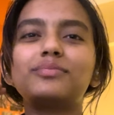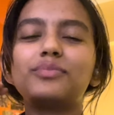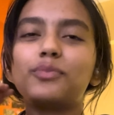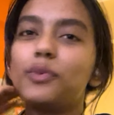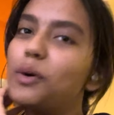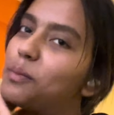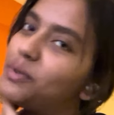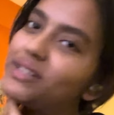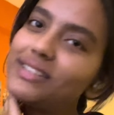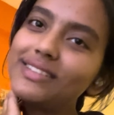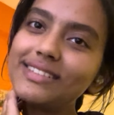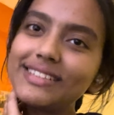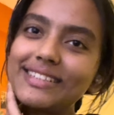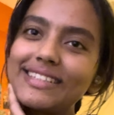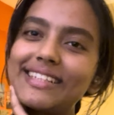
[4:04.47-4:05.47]
Woman,
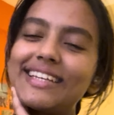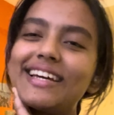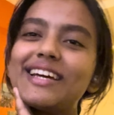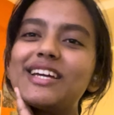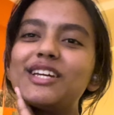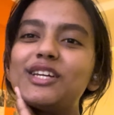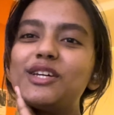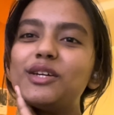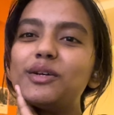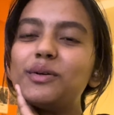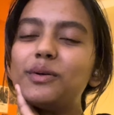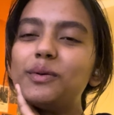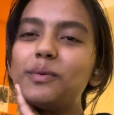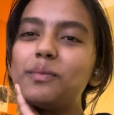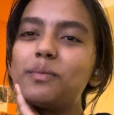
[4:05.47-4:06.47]

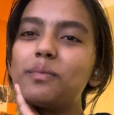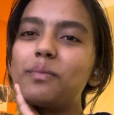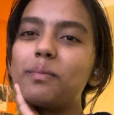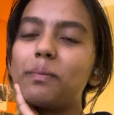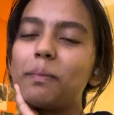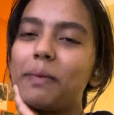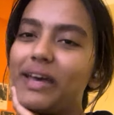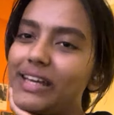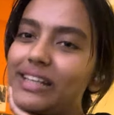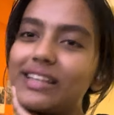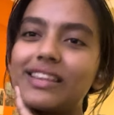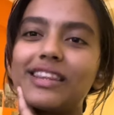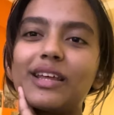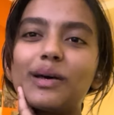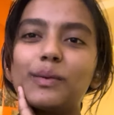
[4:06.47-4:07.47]
you
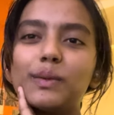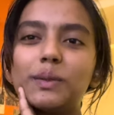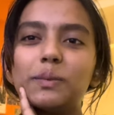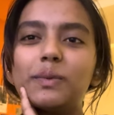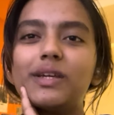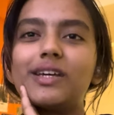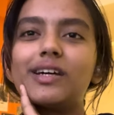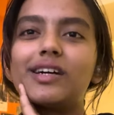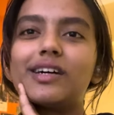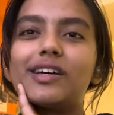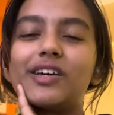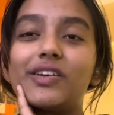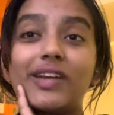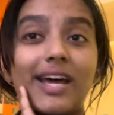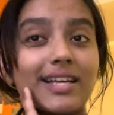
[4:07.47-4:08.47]
bet there will be a
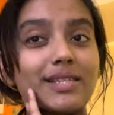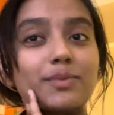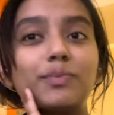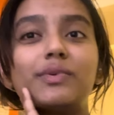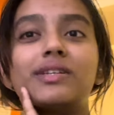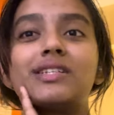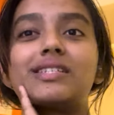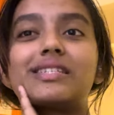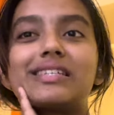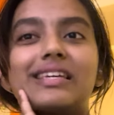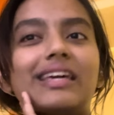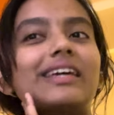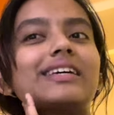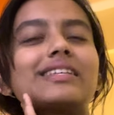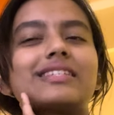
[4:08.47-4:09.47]
harassment
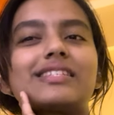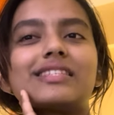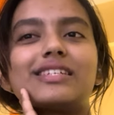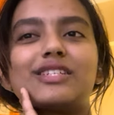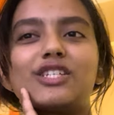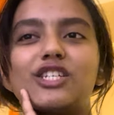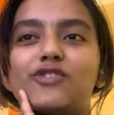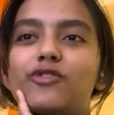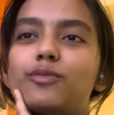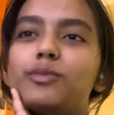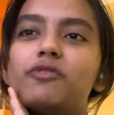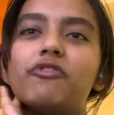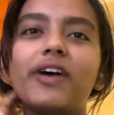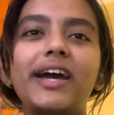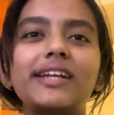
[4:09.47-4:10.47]
case that she will be
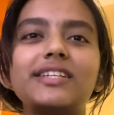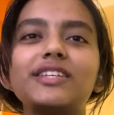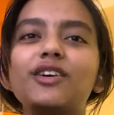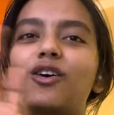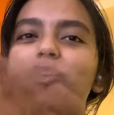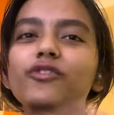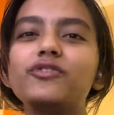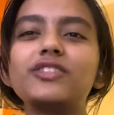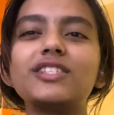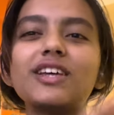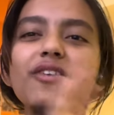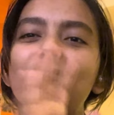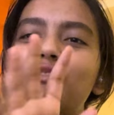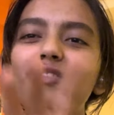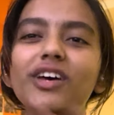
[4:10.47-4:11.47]
fighting off
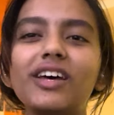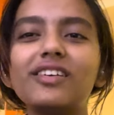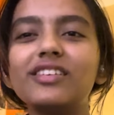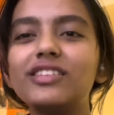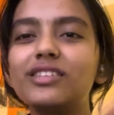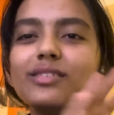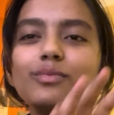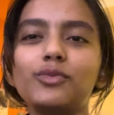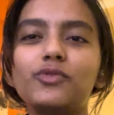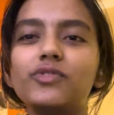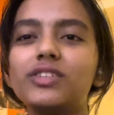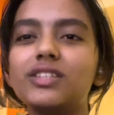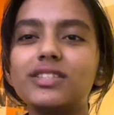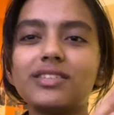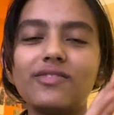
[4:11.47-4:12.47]
somewhere in the
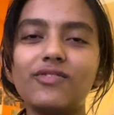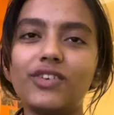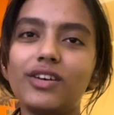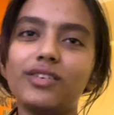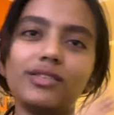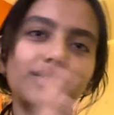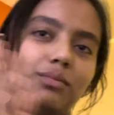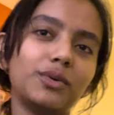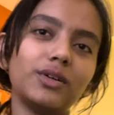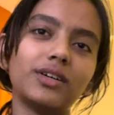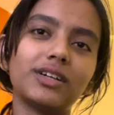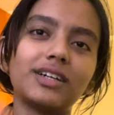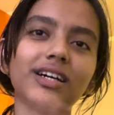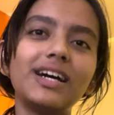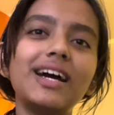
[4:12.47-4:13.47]
movie, somewhere in the
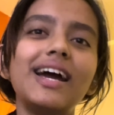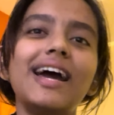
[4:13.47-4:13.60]
book.